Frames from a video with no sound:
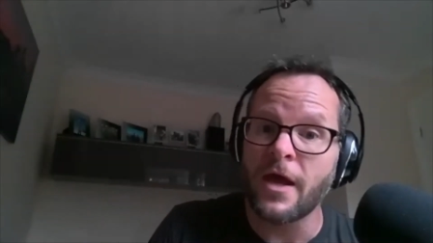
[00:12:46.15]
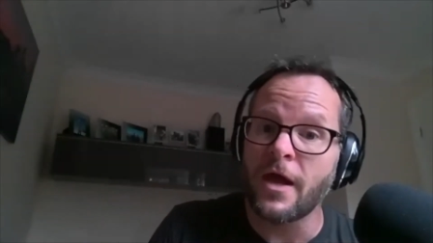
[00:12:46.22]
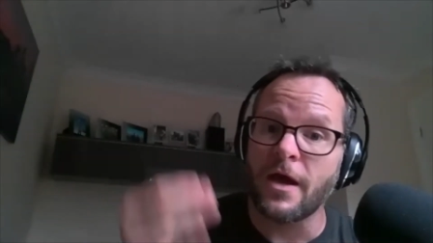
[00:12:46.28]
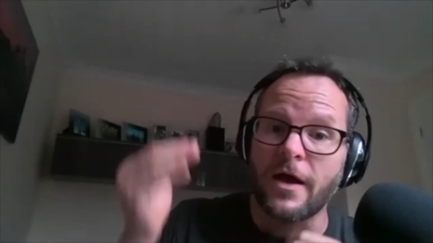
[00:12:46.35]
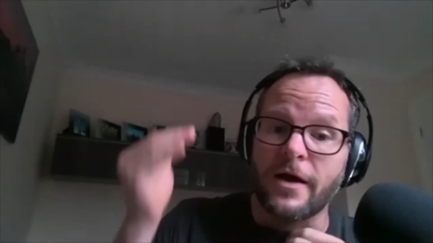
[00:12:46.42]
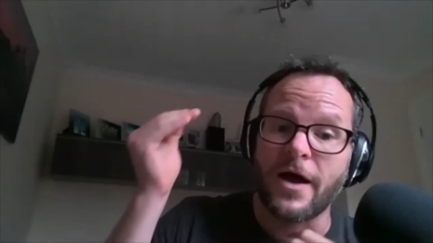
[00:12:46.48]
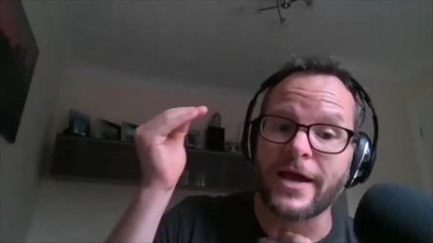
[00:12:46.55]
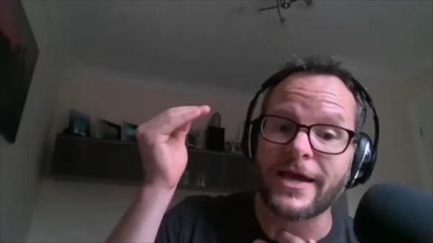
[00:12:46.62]
and
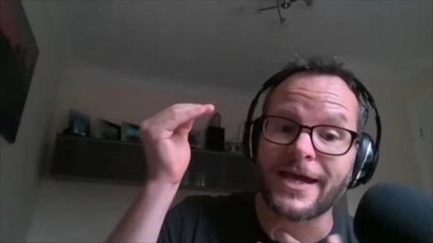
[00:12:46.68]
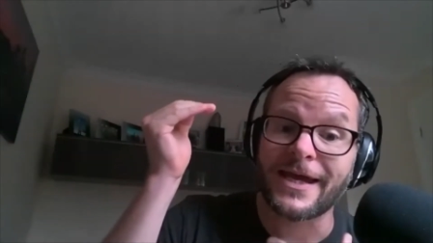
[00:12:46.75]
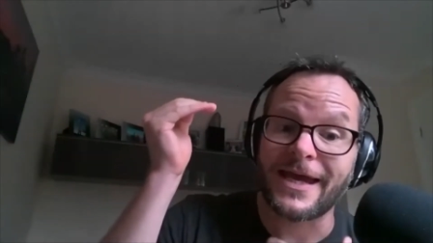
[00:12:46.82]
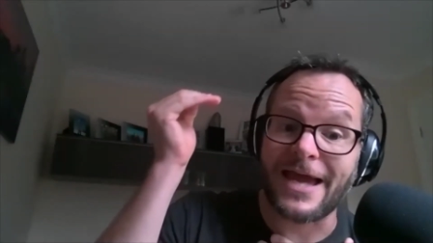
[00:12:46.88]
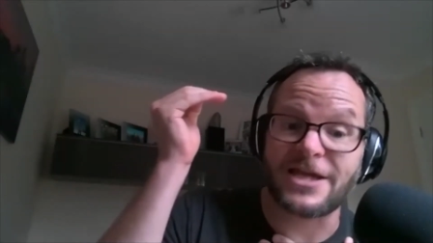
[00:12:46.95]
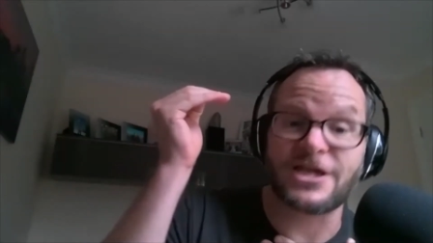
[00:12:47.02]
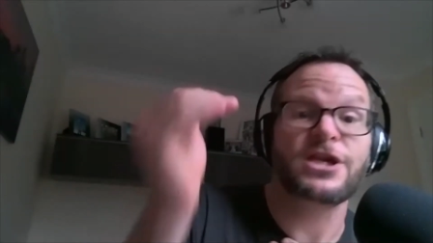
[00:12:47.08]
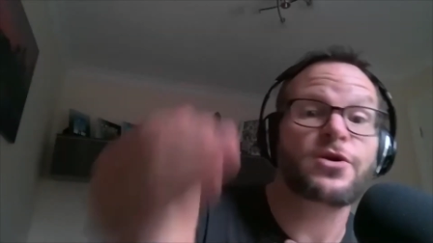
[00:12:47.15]
I can get
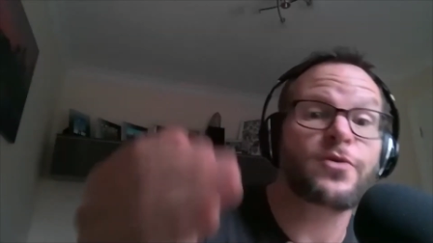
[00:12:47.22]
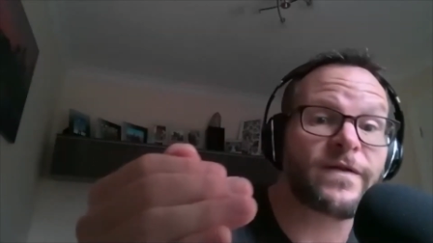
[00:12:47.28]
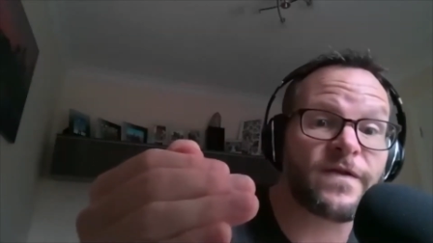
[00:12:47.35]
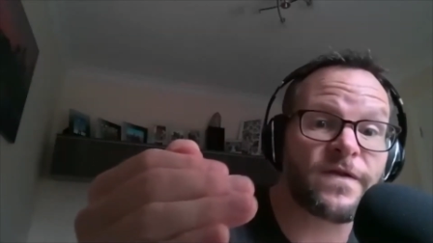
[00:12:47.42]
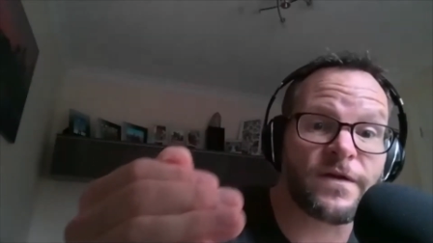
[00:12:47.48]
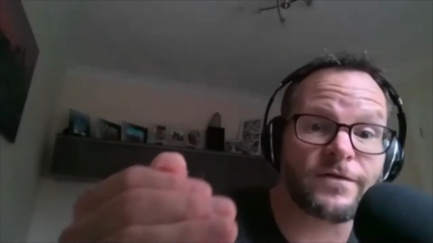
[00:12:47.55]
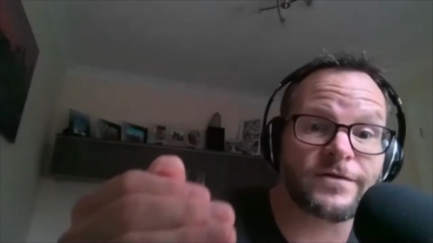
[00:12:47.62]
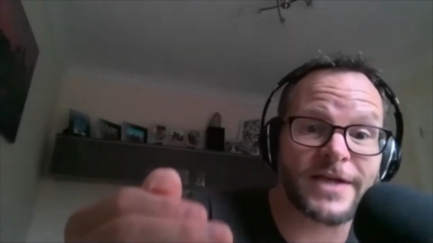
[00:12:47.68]
you
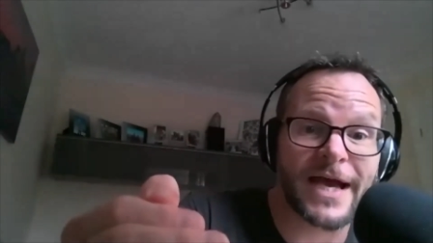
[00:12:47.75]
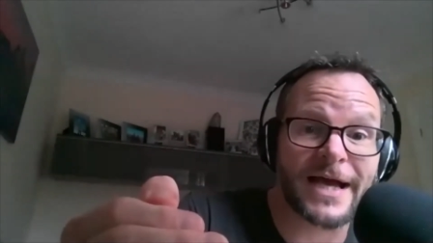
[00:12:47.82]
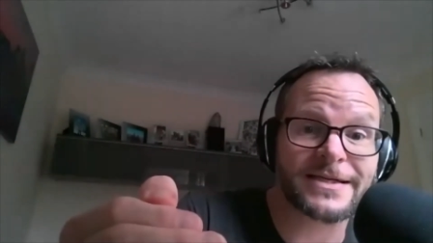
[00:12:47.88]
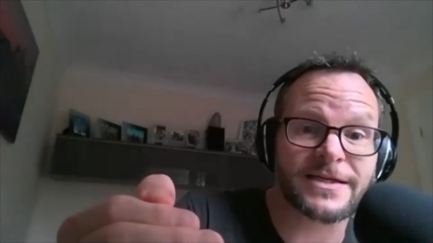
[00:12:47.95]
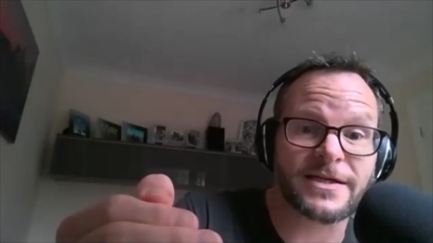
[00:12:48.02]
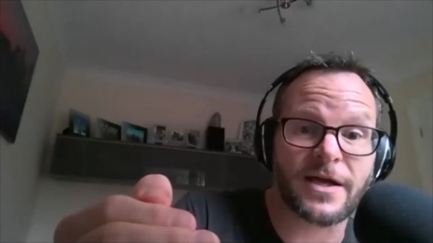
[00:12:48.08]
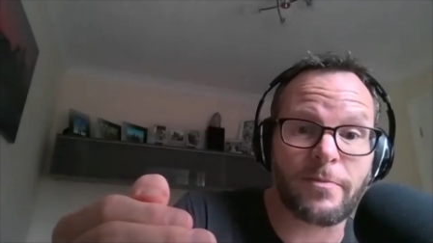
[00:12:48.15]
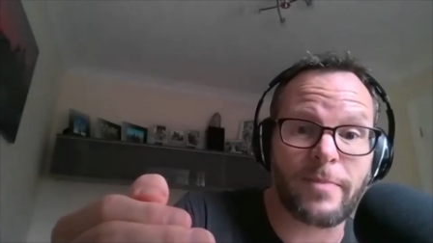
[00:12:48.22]

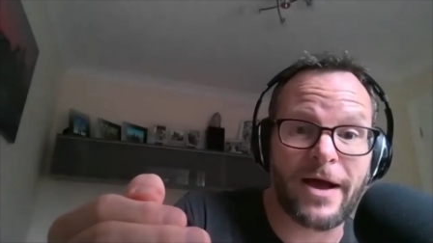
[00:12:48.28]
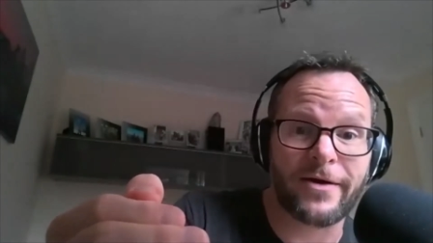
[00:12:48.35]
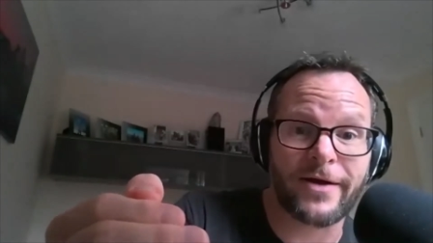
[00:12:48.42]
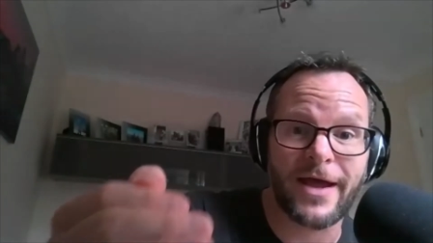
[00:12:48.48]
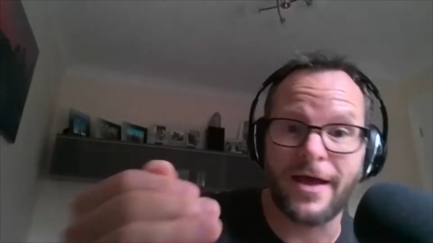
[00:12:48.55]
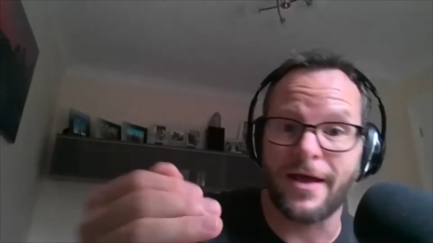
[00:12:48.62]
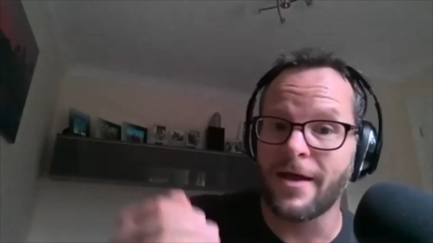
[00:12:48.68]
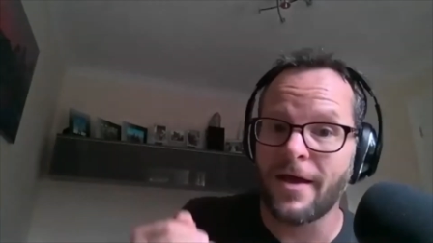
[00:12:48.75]
enthusiastic about
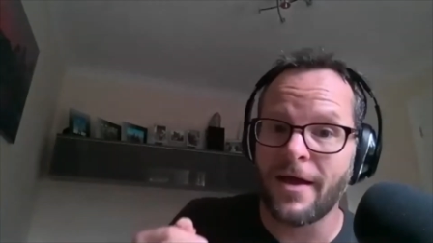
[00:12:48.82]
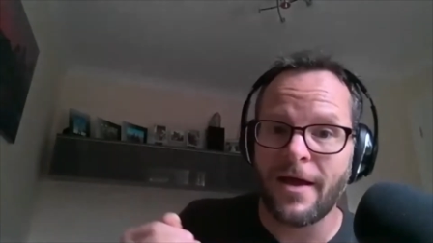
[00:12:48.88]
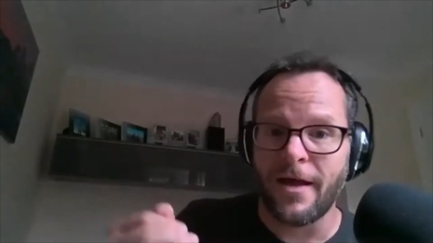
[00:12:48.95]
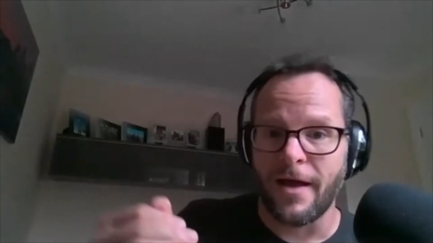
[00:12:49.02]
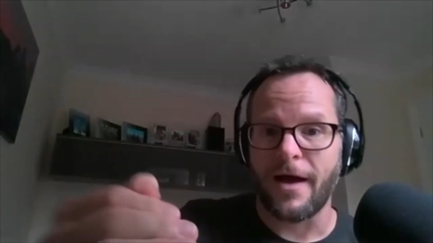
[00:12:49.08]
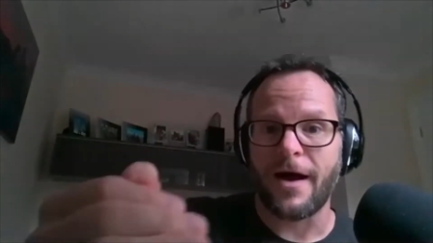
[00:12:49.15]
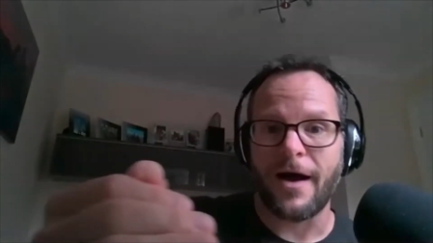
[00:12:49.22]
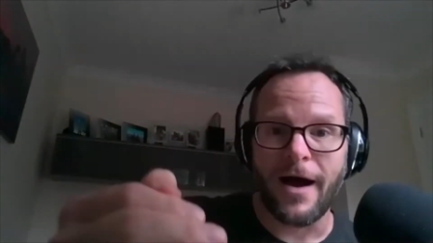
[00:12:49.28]
it,
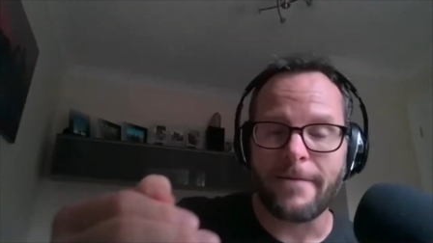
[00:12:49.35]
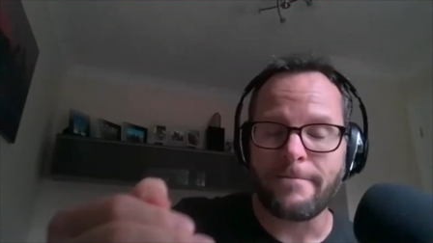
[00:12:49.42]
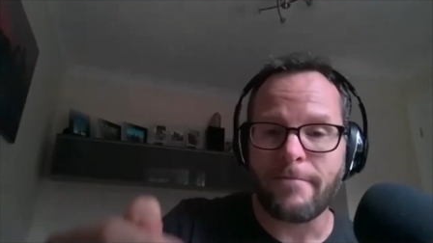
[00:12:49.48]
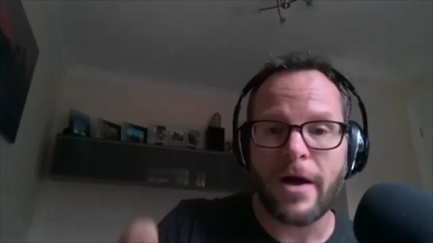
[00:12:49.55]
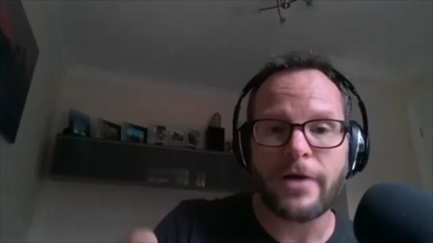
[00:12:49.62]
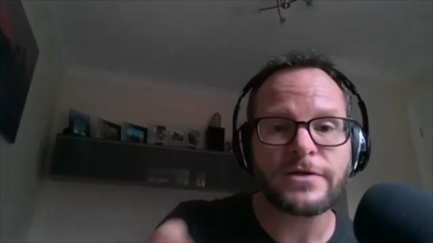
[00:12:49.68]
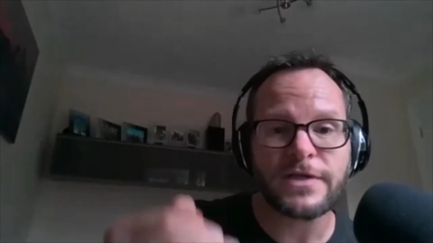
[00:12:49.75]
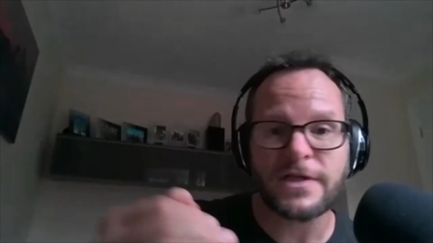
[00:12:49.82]
I'm
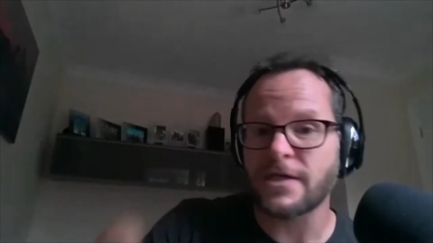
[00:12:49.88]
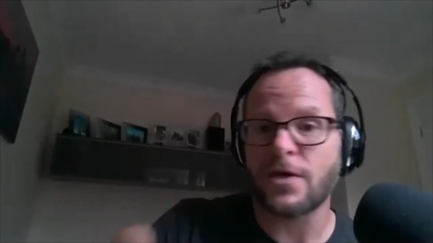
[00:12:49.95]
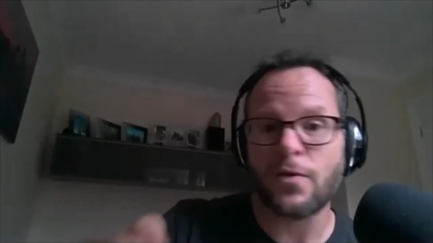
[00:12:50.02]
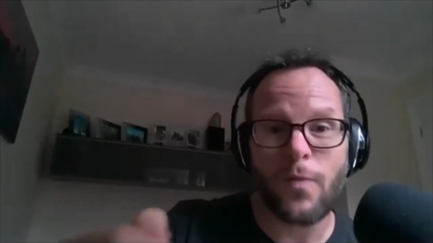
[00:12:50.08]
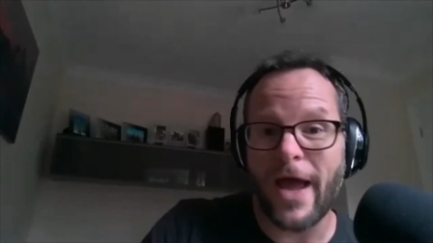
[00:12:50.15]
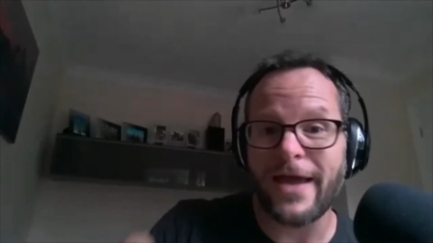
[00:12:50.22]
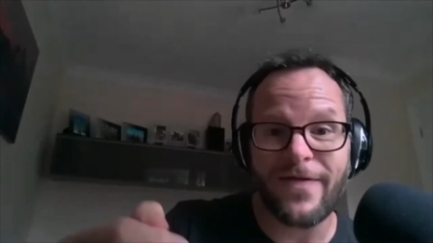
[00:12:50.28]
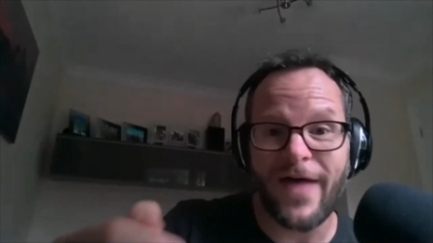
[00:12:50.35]
most of the
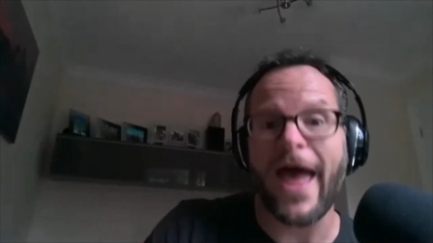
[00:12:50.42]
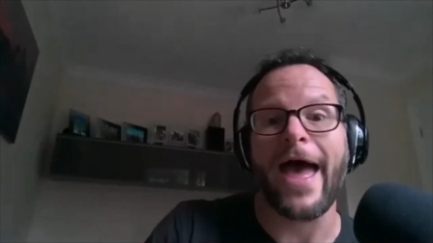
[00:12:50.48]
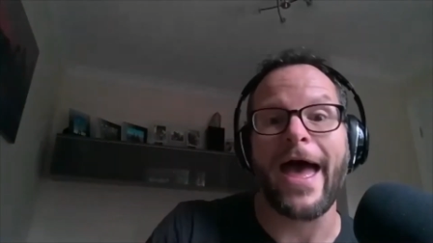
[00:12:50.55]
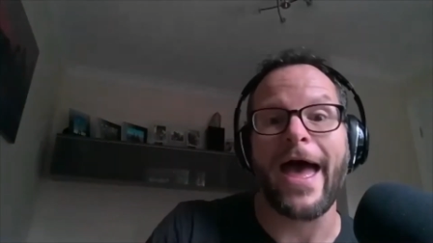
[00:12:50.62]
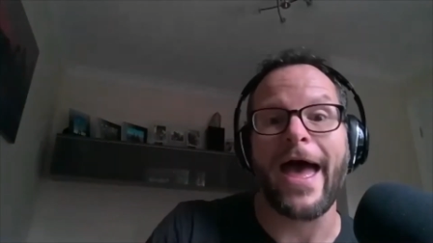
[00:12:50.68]
way there.